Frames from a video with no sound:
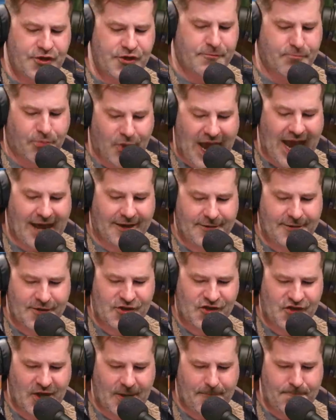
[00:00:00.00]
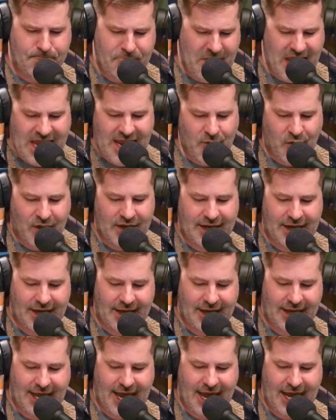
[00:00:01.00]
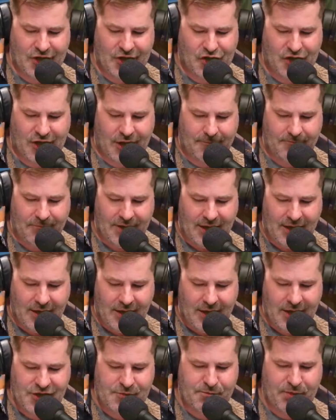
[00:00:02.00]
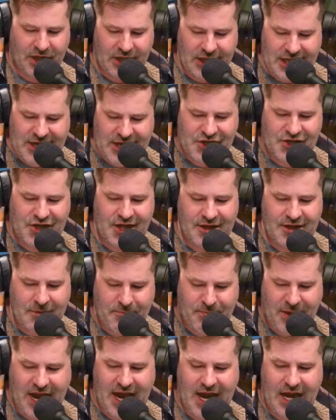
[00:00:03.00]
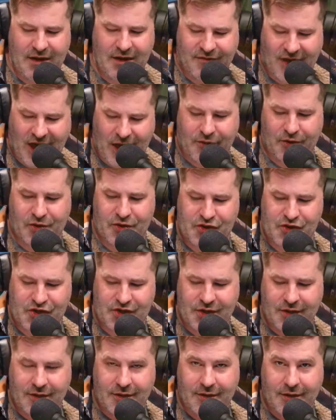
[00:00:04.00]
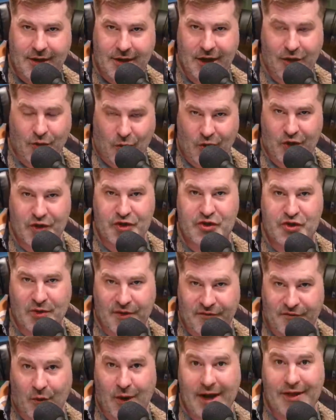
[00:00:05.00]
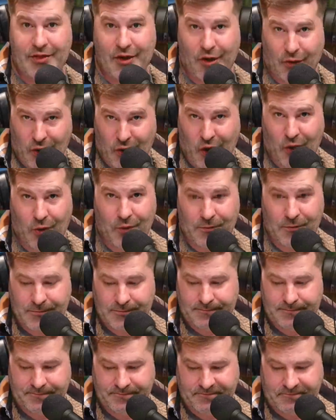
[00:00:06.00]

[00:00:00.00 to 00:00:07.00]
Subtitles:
worst practice that anyone can engage in is policing the pain of others in order to avoid their own.